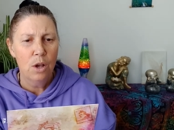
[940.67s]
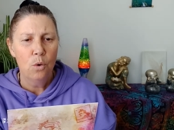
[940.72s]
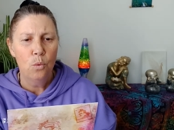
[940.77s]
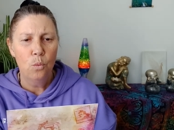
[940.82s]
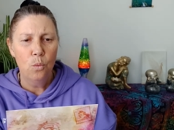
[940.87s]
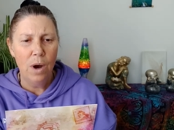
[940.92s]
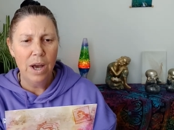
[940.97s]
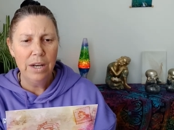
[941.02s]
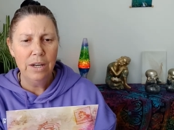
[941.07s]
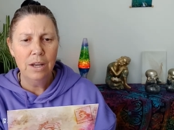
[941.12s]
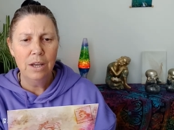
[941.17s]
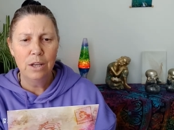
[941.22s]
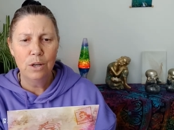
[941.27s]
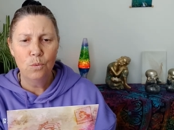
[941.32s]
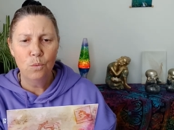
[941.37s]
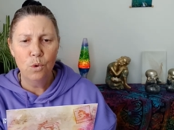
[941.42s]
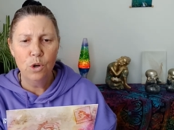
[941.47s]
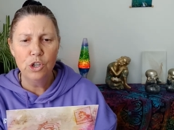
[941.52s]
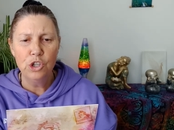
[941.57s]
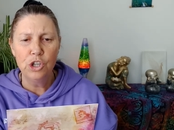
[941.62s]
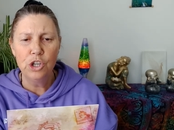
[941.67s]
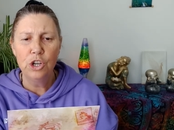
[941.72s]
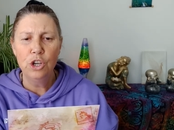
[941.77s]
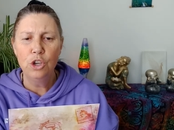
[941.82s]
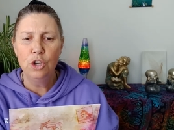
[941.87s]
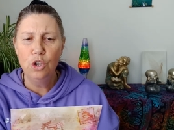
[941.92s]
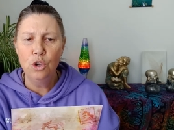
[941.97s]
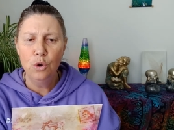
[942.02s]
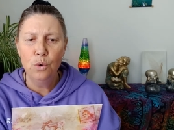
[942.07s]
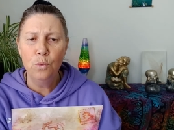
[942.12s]
one in which
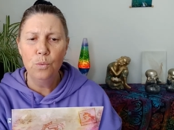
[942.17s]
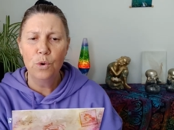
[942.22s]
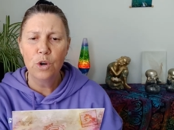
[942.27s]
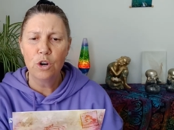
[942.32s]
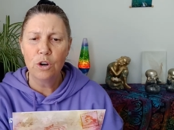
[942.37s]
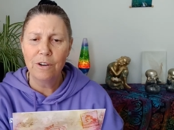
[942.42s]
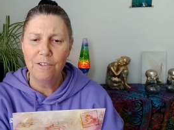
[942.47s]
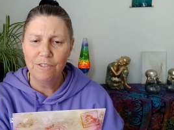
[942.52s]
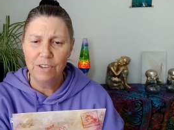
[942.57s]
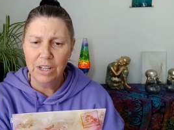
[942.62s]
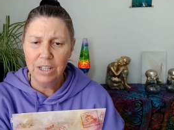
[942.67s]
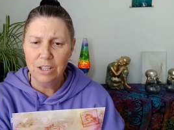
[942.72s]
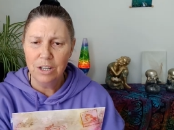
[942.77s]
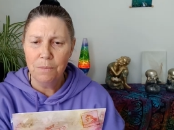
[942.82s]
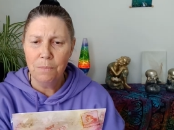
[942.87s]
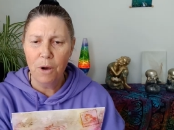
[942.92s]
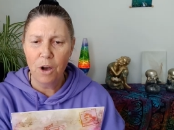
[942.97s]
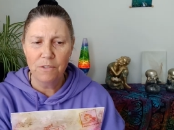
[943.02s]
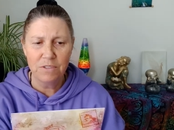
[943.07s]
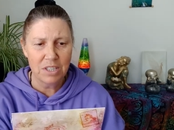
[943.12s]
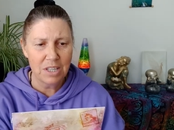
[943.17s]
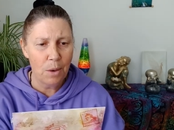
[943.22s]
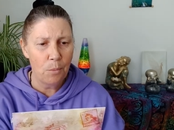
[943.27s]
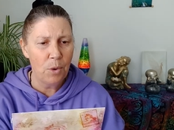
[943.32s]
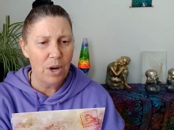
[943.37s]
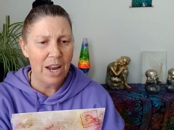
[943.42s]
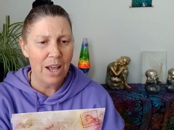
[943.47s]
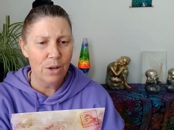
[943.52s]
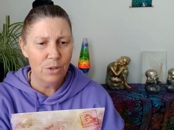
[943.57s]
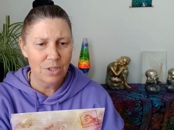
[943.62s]
you were a victim of
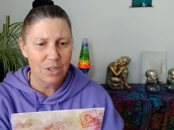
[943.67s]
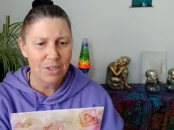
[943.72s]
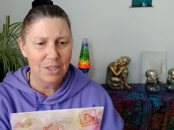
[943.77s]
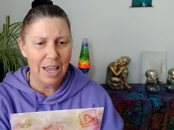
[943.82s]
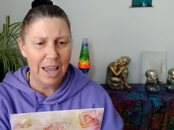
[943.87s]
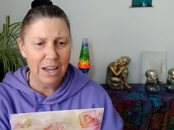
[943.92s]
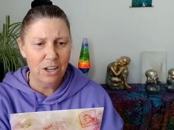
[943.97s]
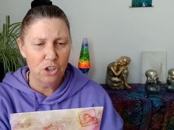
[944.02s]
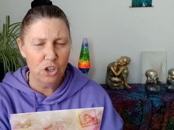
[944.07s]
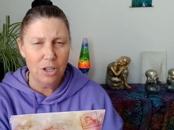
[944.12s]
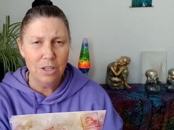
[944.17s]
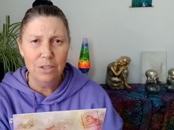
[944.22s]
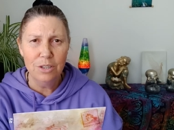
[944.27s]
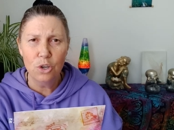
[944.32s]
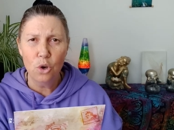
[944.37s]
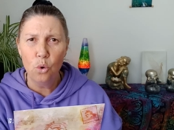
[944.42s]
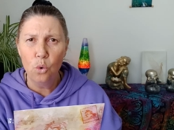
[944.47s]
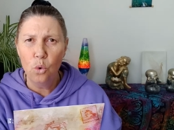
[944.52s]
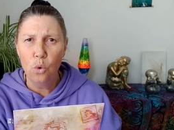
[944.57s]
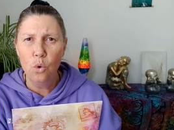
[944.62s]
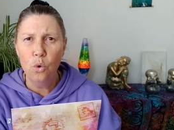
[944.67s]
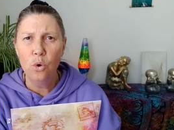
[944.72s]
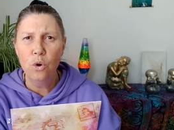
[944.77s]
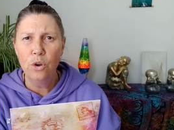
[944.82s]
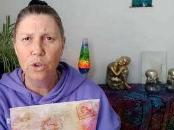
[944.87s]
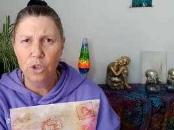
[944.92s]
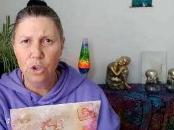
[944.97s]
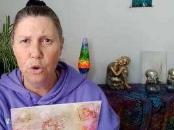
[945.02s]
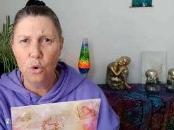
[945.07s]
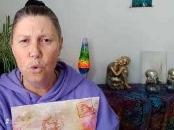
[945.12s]
someone else's actions or
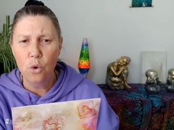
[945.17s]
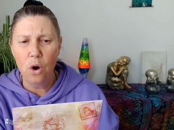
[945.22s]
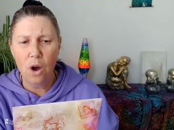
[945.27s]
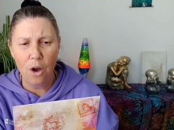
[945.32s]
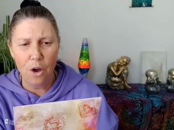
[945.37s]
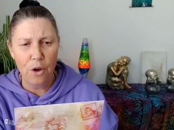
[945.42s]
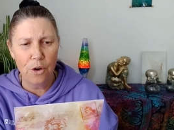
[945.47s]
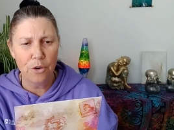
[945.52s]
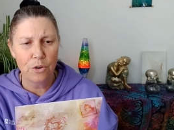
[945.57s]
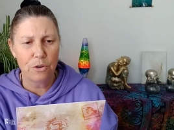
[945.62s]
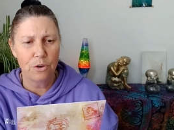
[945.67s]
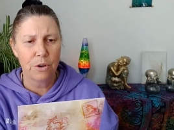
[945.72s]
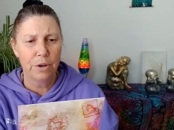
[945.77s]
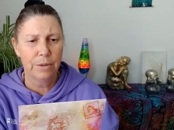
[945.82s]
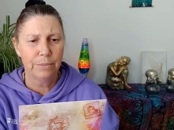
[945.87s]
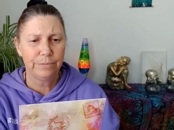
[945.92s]
your own.